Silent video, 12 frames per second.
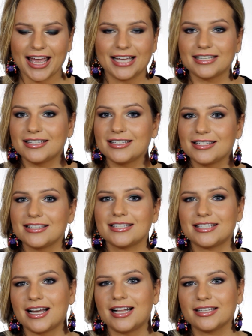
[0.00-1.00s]
And this
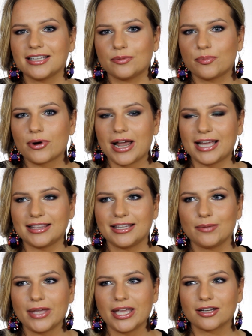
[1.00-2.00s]
is Italian
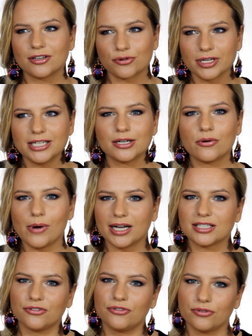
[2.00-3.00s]
brand. They make really
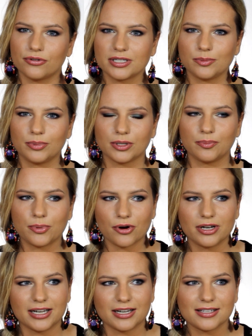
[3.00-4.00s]
quite affordable
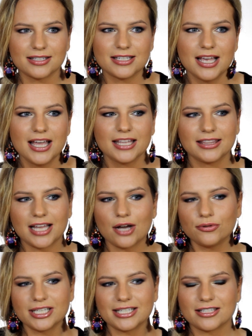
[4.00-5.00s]
products.
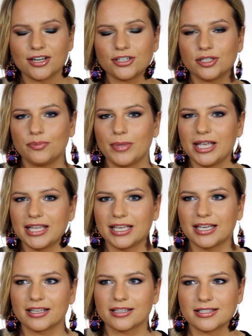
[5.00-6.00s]
Now they started
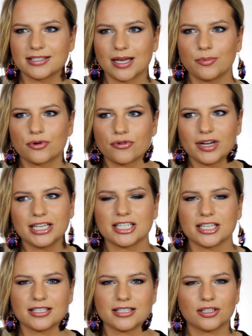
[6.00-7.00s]
making some
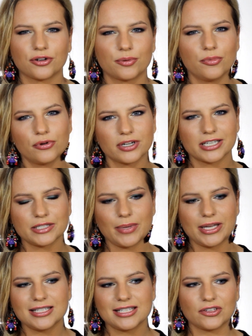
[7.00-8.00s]
ranges that are more
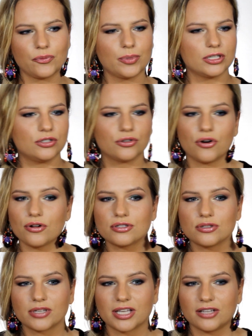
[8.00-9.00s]
expensive, but you
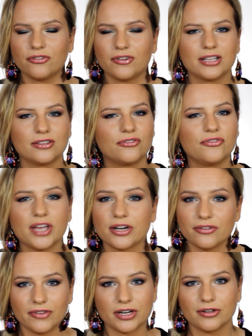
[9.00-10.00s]
also can find
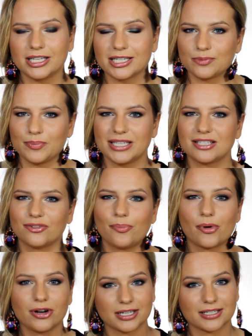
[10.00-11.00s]
very
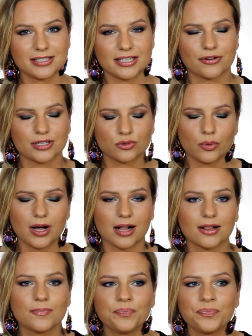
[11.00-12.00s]
inexpensive products there as
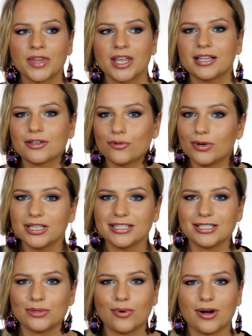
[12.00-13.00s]
well.
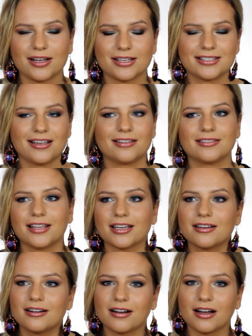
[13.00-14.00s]
Quality wise and
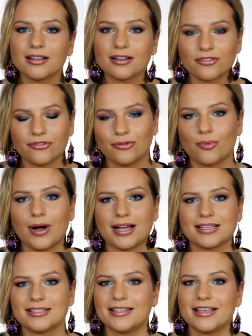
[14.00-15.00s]
like color
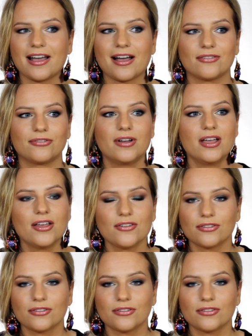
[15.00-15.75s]
wise, they have